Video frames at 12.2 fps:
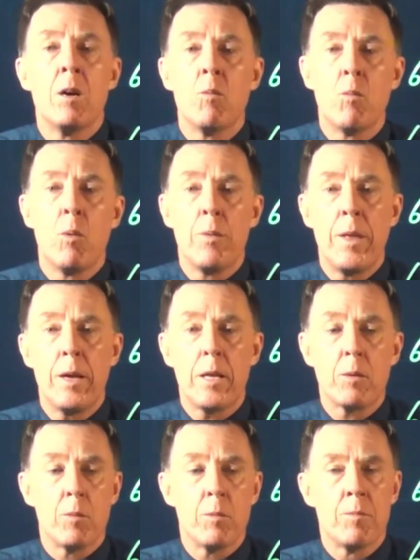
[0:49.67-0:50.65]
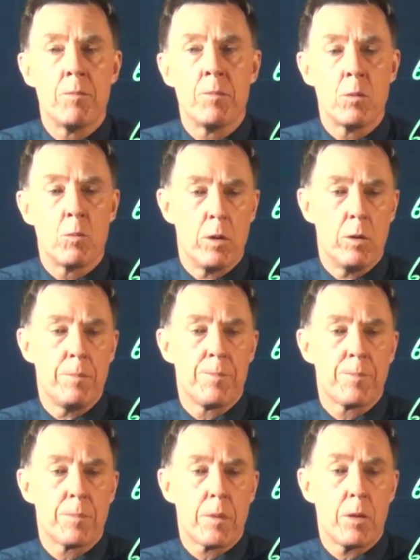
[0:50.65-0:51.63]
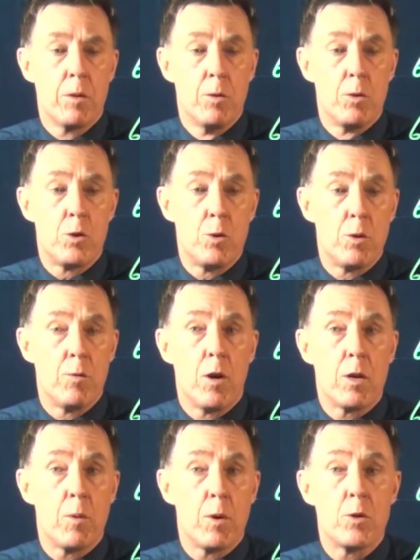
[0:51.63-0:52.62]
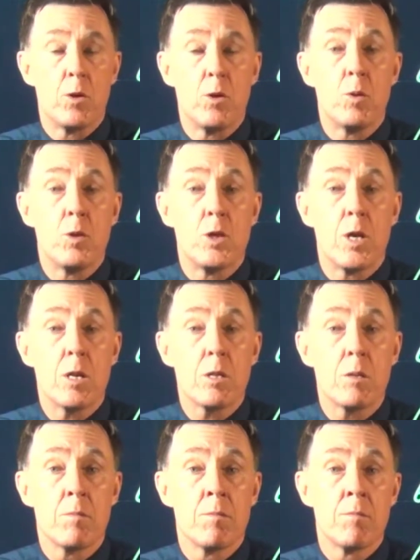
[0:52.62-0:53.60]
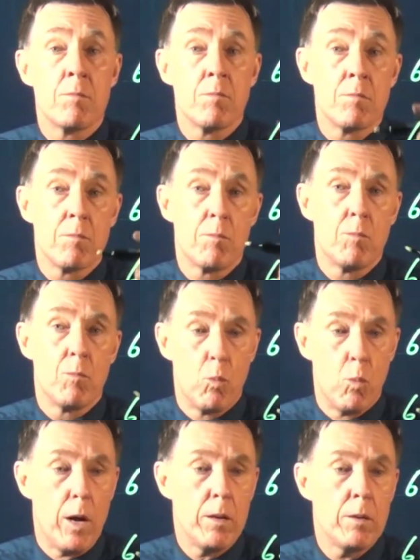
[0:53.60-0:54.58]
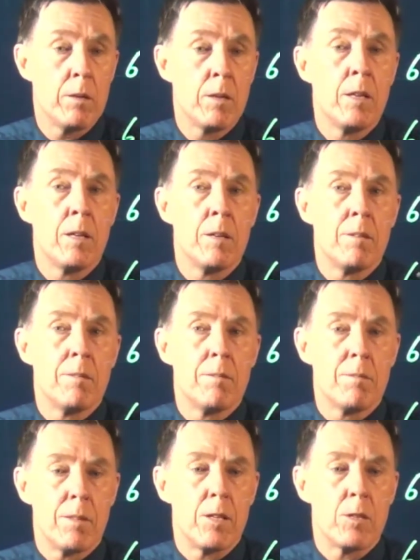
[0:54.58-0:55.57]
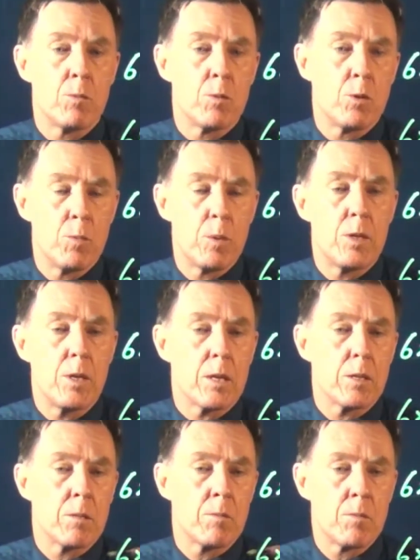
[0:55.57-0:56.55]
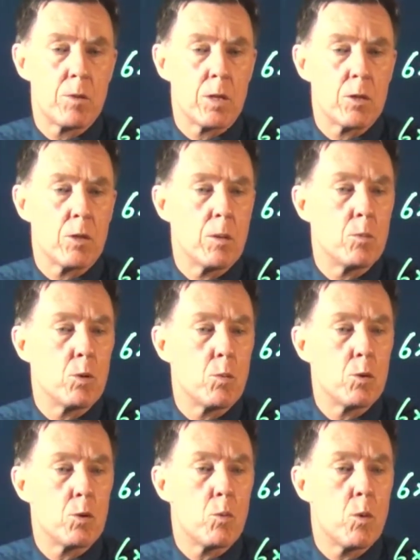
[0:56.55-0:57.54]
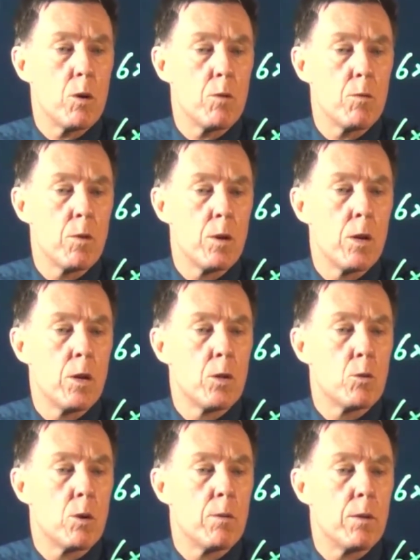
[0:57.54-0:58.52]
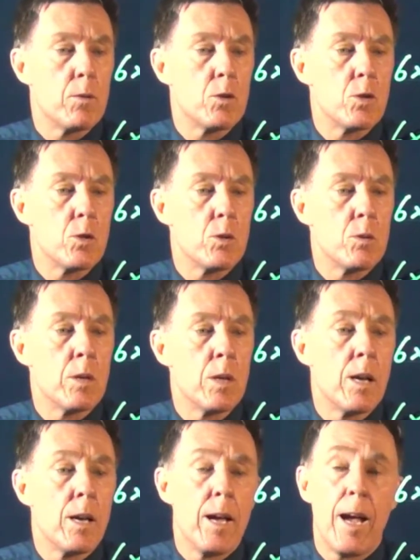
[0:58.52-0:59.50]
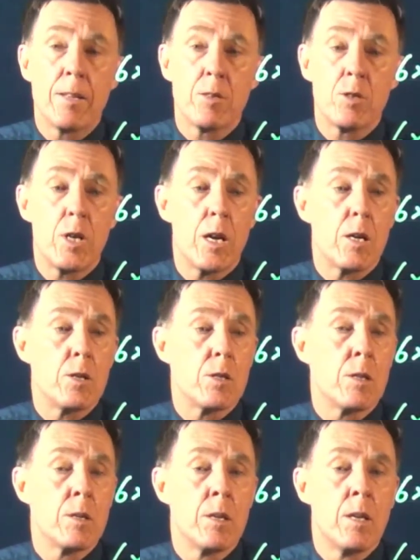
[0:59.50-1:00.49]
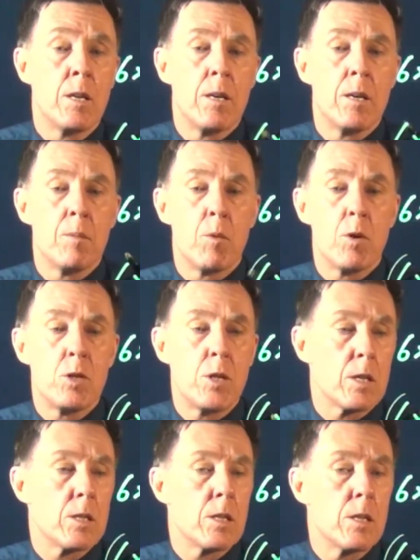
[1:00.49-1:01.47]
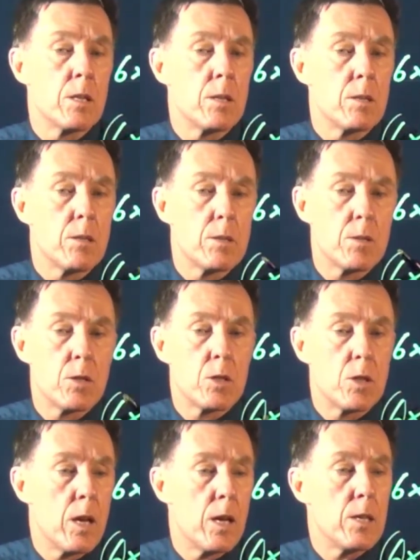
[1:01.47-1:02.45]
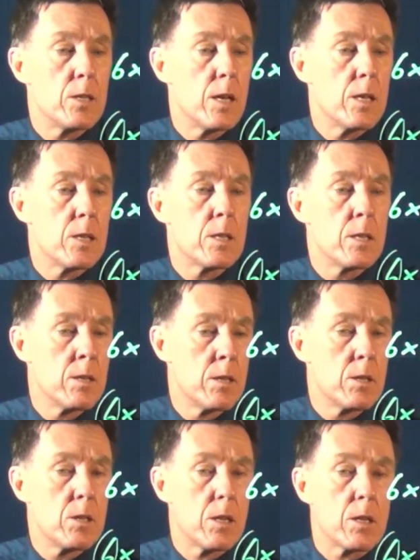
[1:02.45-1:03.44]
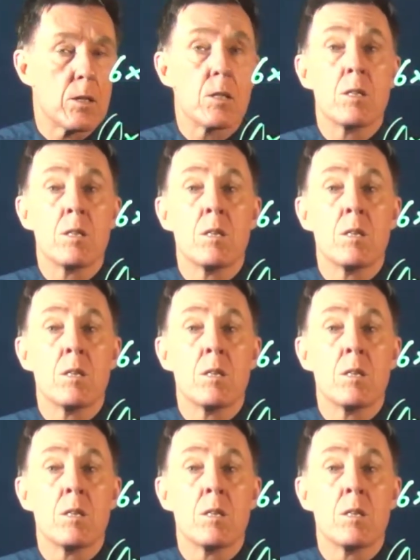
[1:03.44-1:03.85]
What would that equal? Well, 2 divided by 2 is just 1. The answer would still be 6. 6 times 2 is 12. 12 over 2 hasn't changed. My 6 stays as 6.